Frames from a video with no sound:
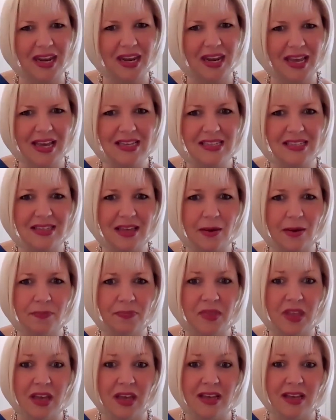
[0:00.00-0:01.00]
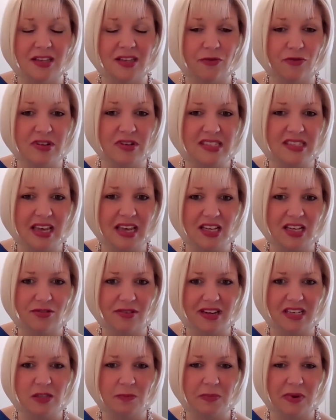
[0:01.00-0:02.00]
And I guess different sector
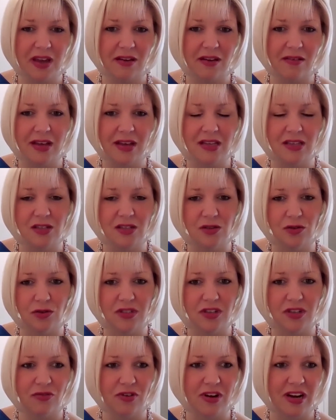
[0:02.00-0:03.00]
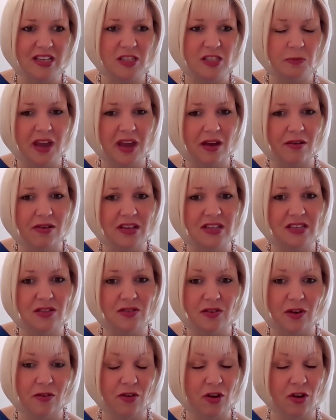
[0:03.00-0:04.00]
experience or different
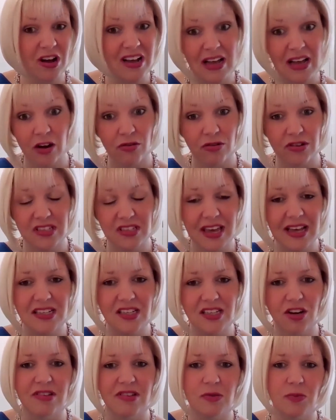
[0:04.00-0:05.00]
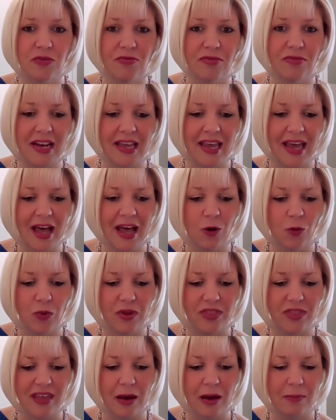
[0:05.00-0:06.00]
experience across categories will really help
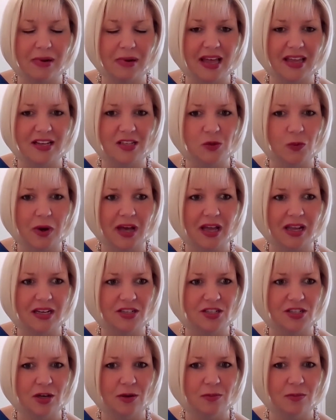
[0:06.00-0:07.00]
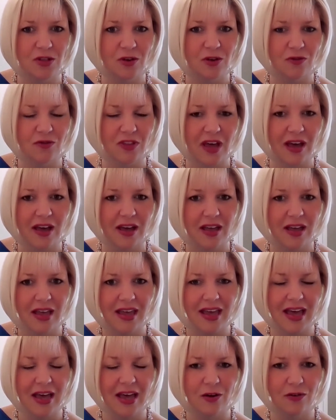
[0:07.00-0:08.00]
with that plan as well, in terms of that
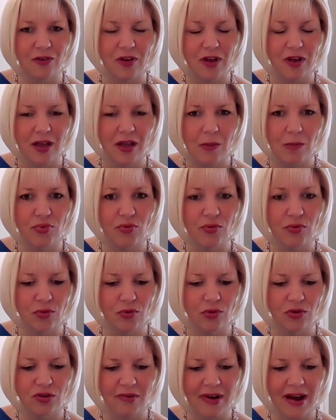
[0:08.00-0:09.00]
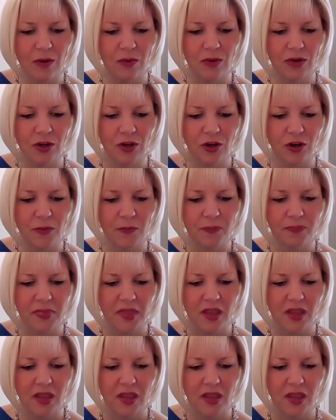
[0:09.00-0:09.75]
kind of broader outlook.